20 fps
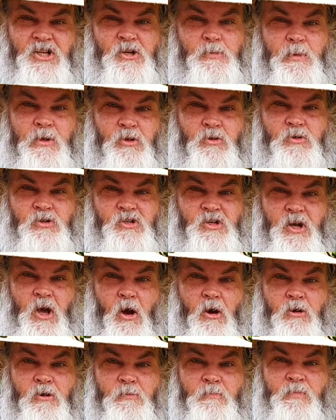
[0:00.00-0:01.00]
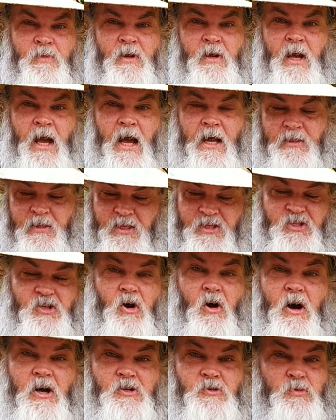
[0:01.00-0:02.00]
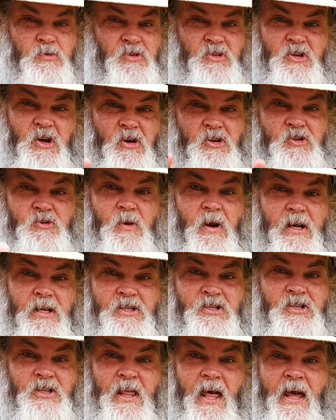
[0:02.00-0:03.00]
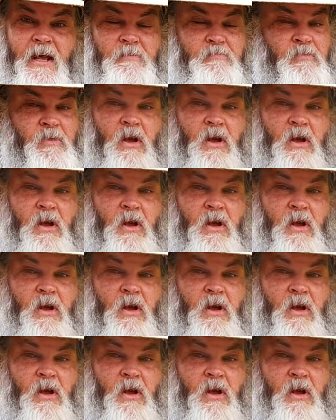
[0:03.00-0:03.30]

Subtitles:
should be good to go. And these guys will just go straight into that,